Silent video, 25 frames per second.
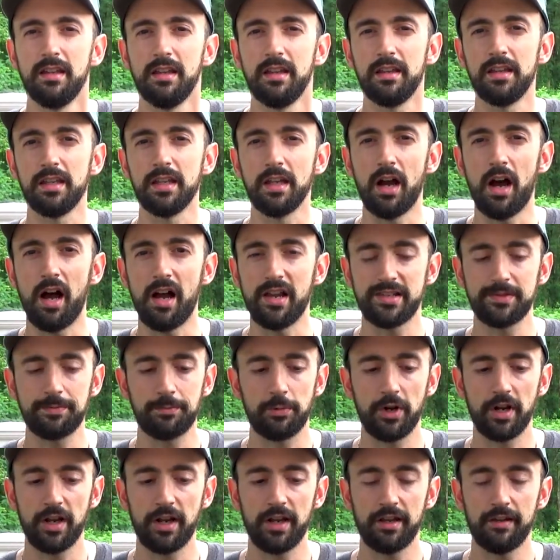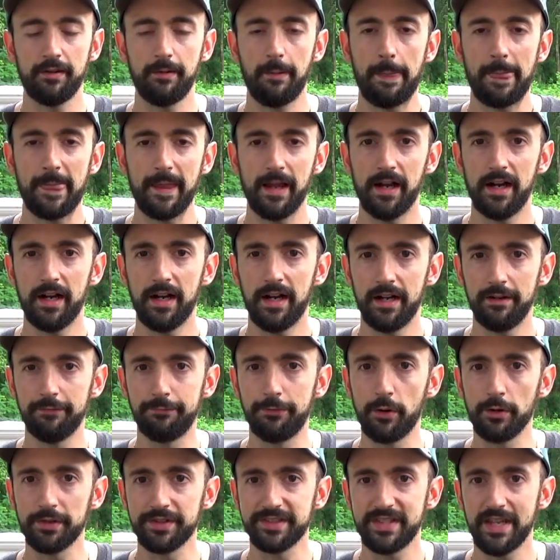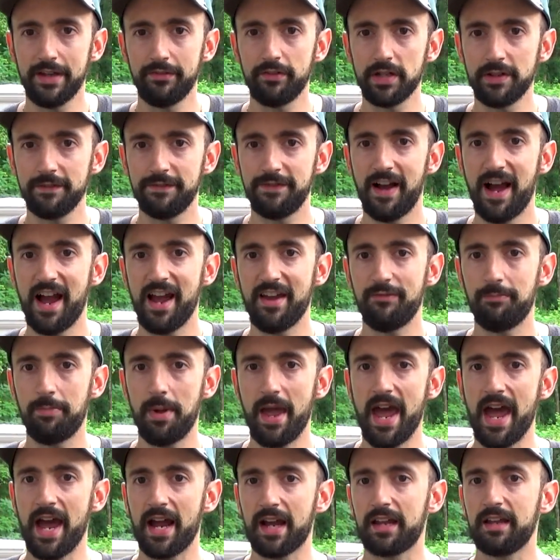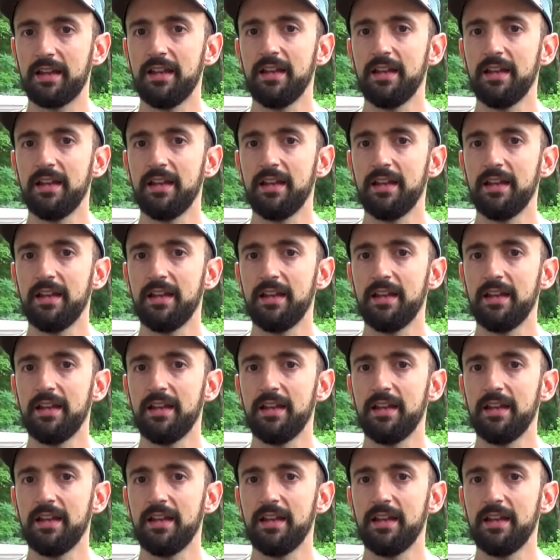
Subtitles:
the Osprey Volt 75 pack.